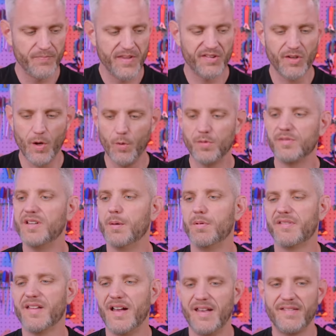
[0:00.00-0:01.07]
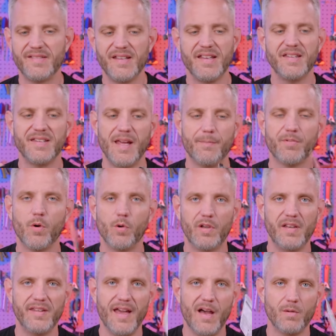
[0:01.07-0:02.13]
So double-sided sticky tape for
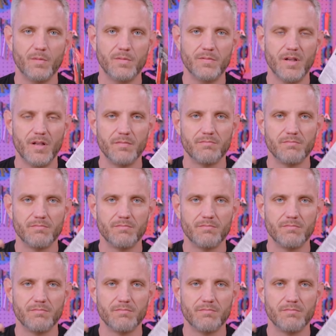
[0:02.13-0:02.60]
holding down